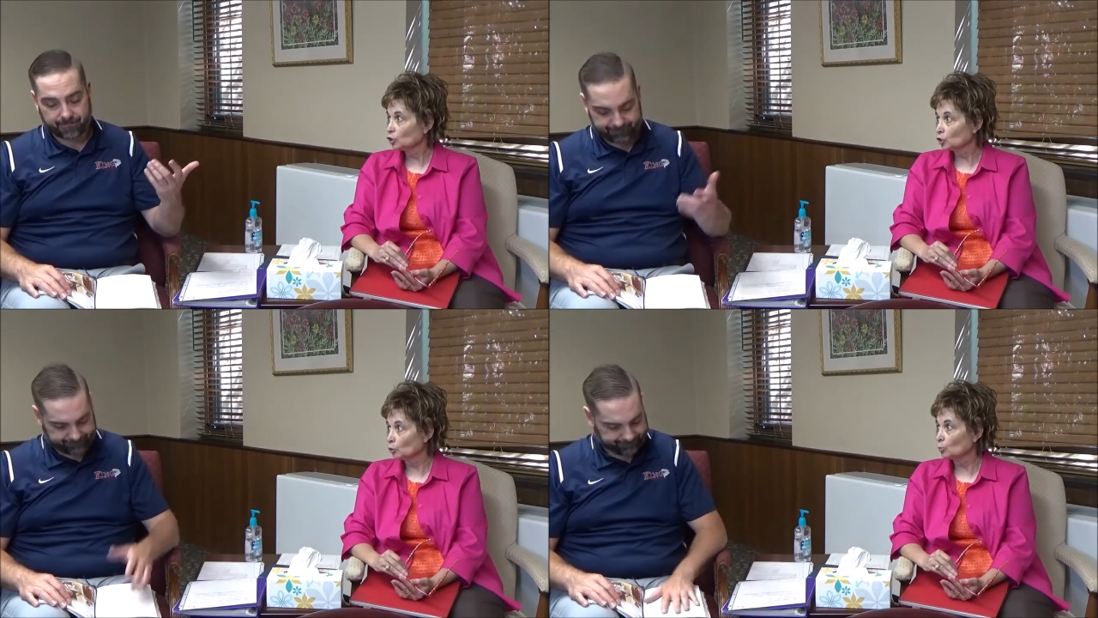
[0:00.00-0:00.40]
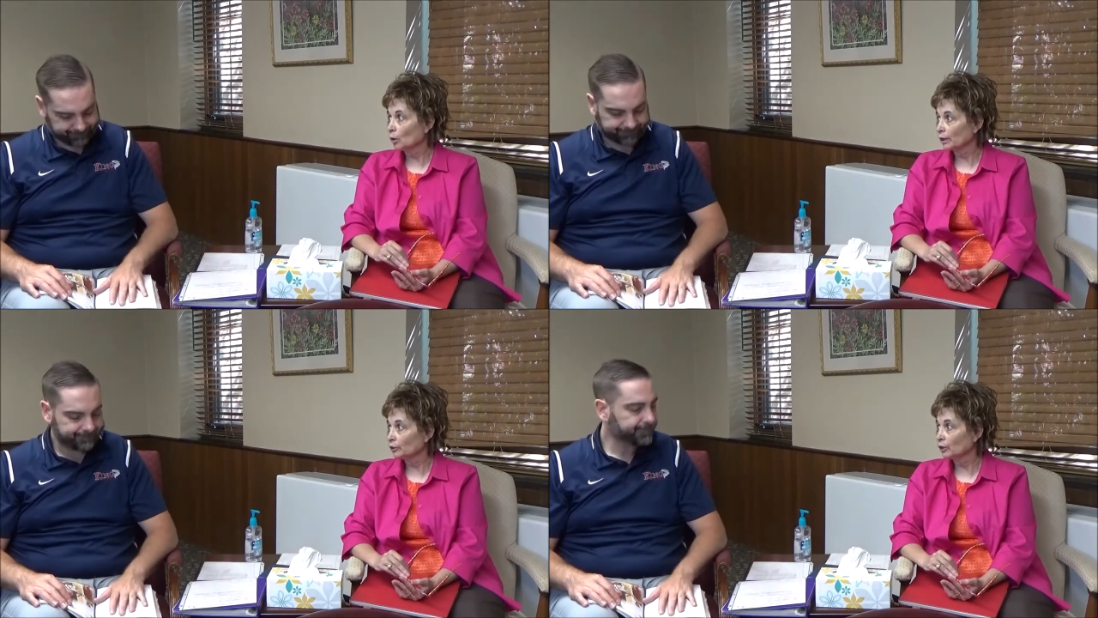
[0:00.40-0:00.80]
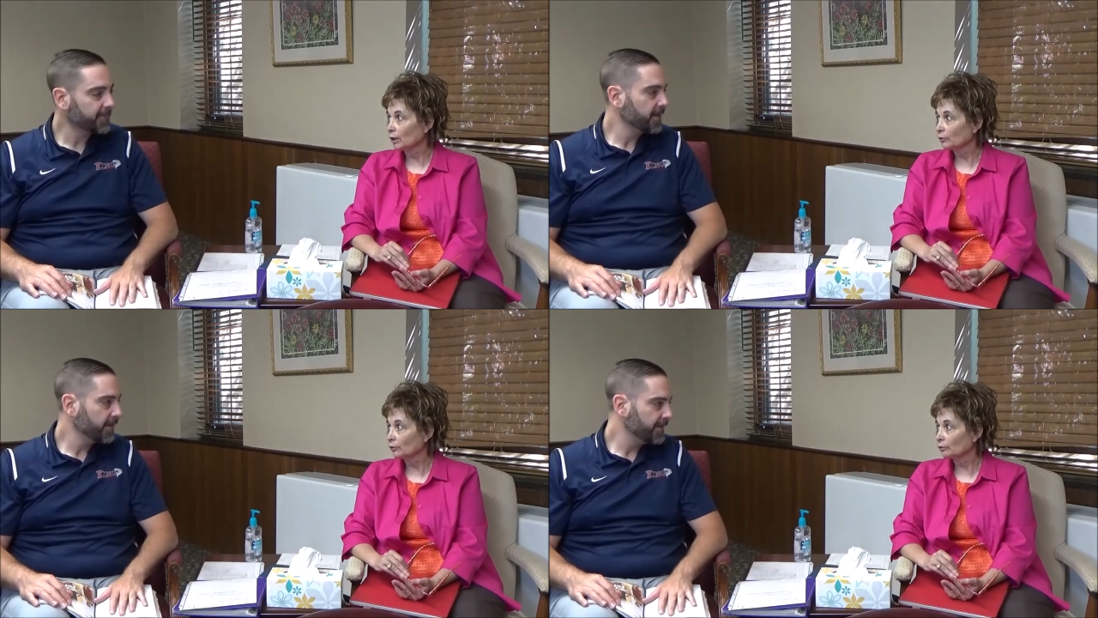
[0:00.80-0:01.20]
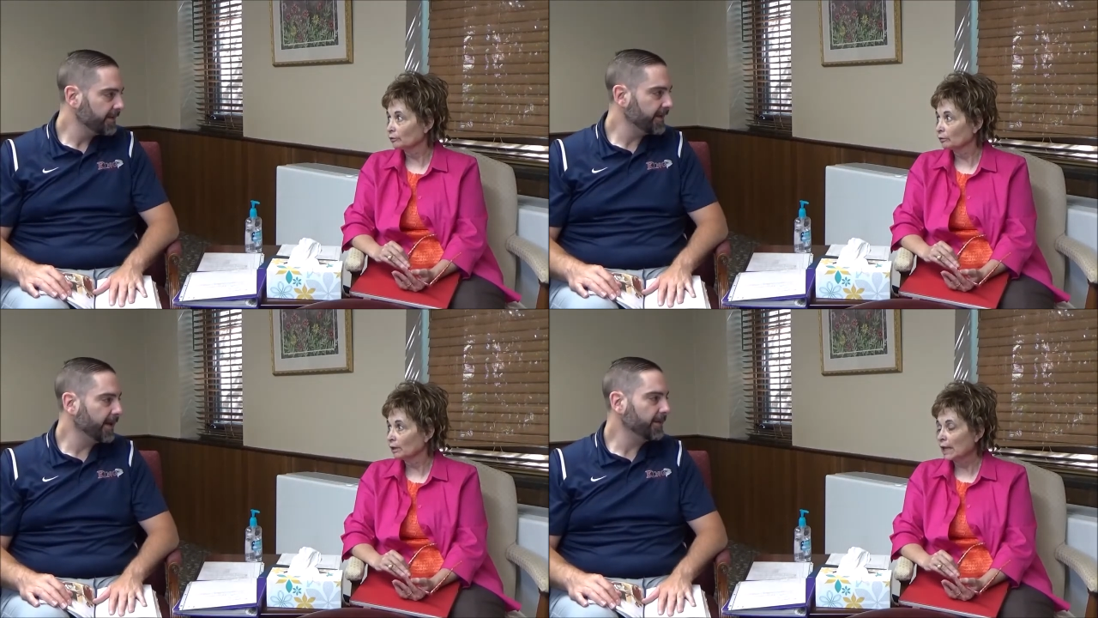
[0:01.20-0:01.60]
Speaker 1: to one
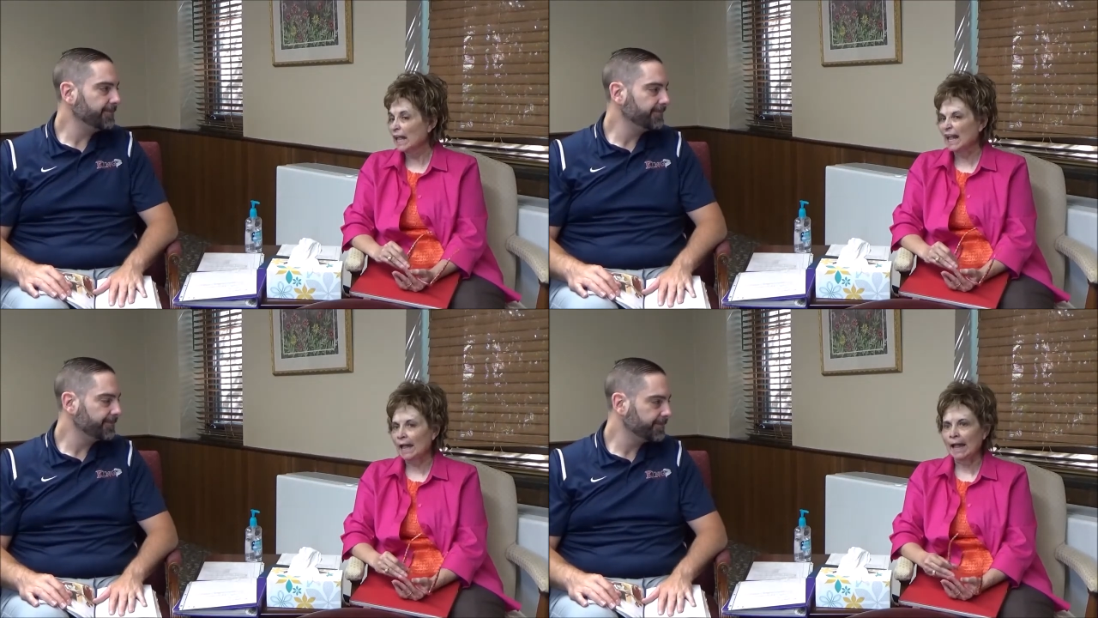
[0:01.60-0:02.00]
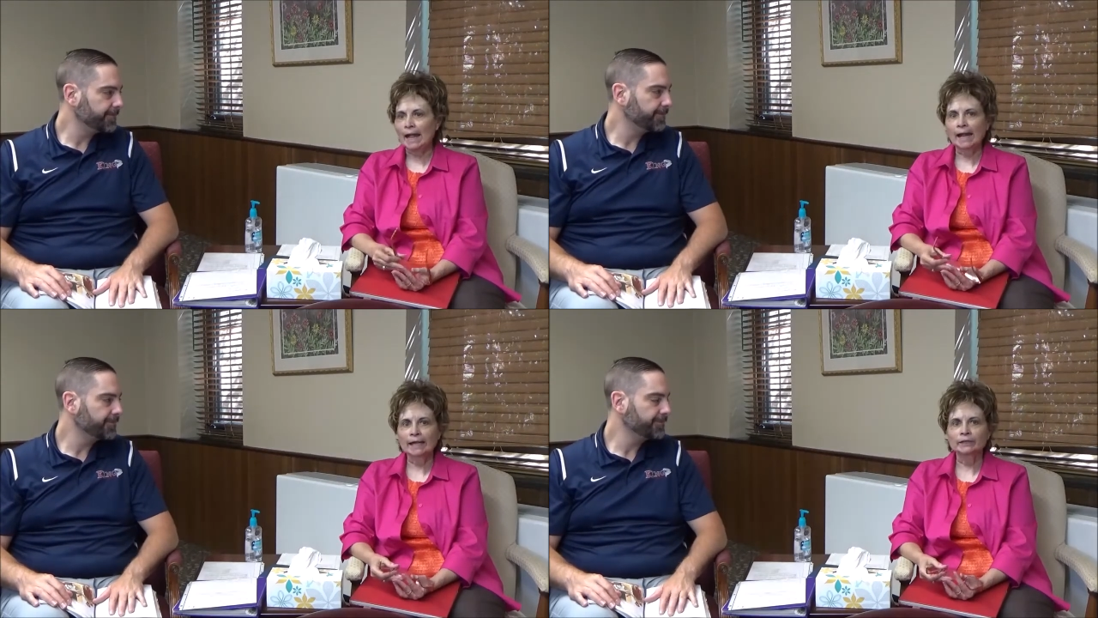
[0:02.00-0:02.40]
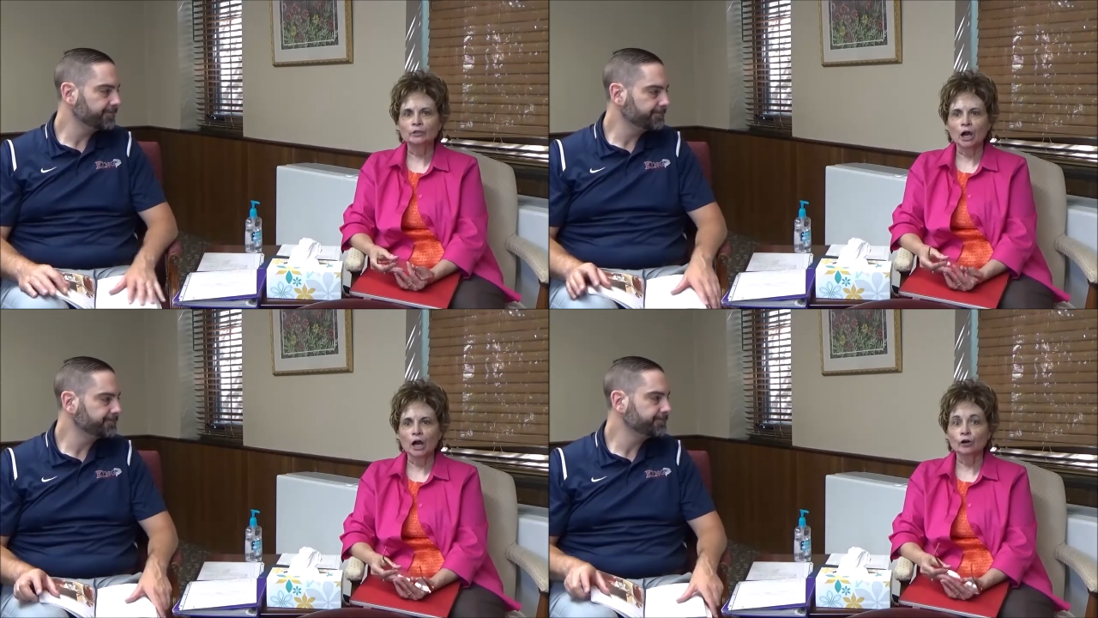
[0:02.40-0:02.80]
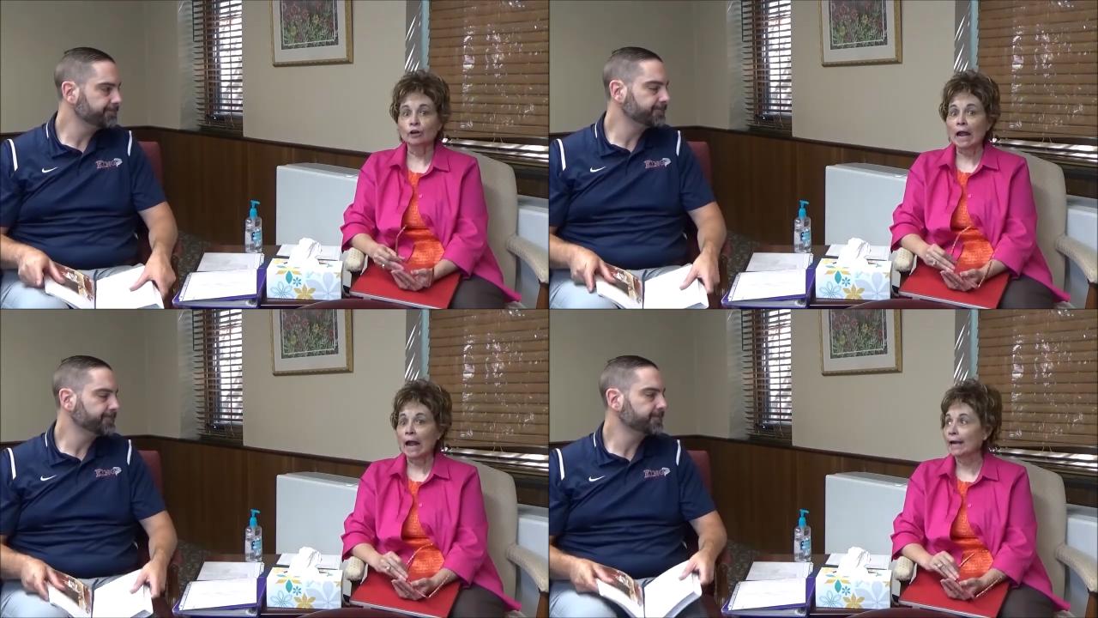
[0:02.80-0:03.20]
another yeah and
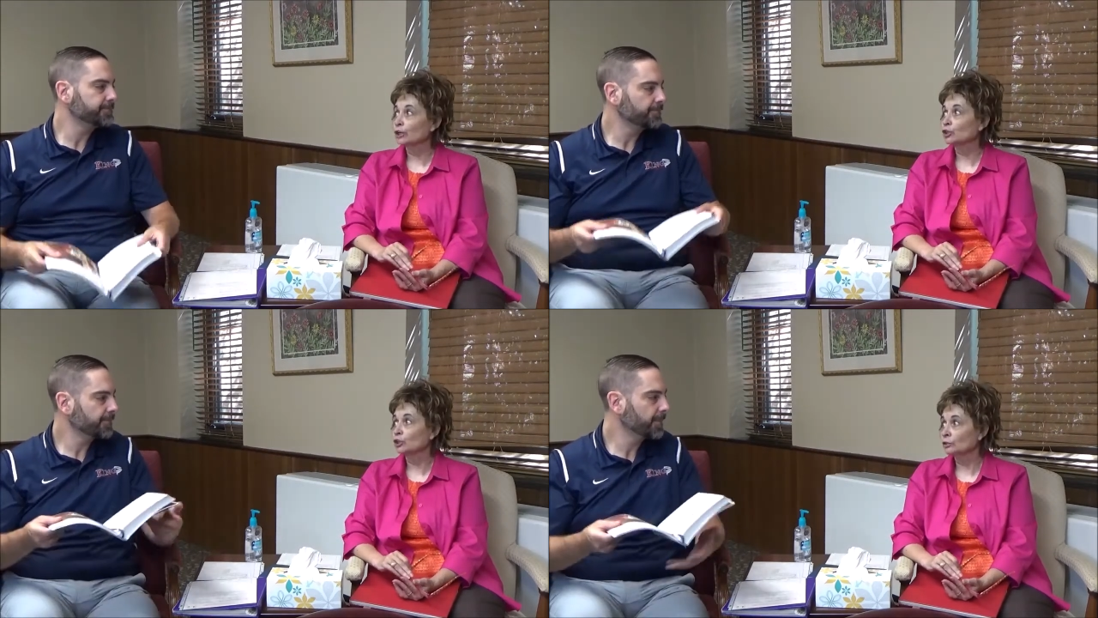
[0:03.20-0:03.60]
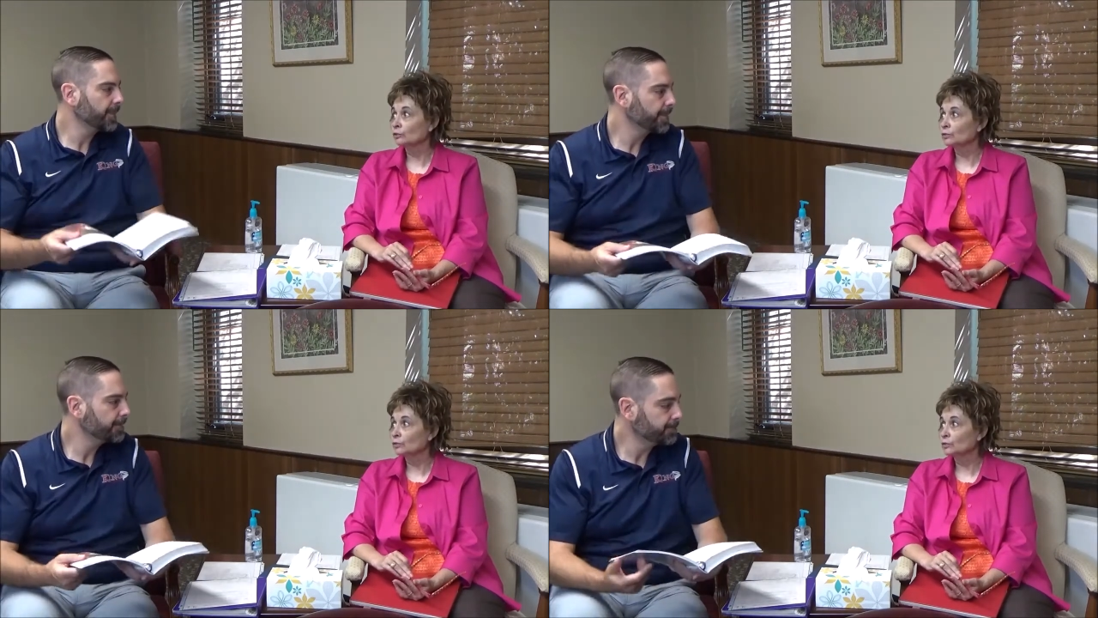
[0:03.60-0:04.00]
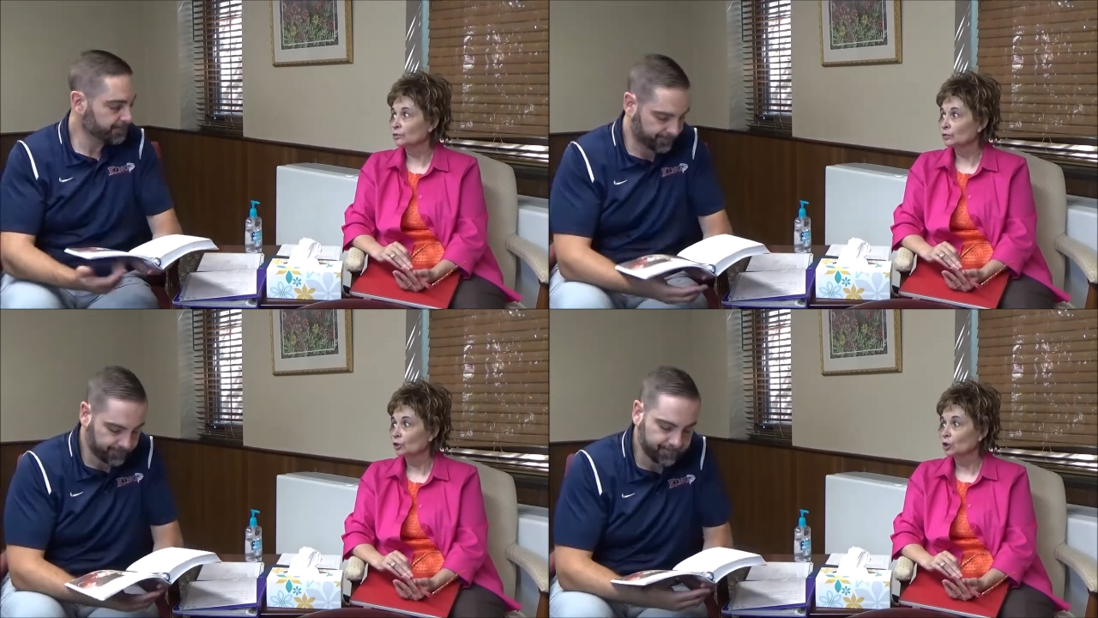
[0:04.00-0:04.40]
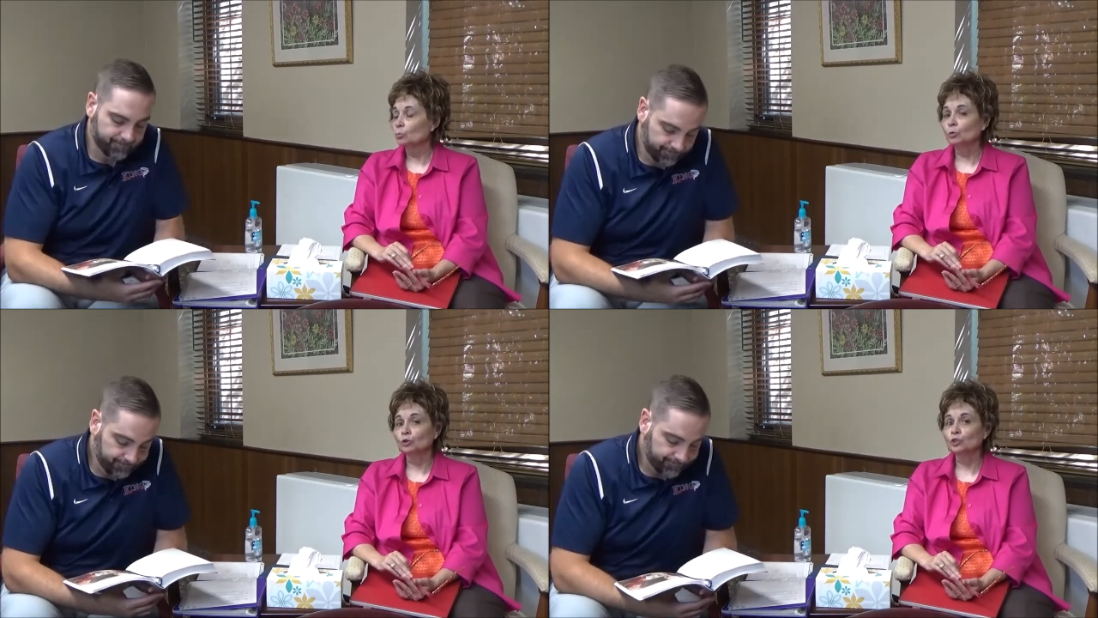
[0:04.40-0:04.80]
our actions mm-hmm. will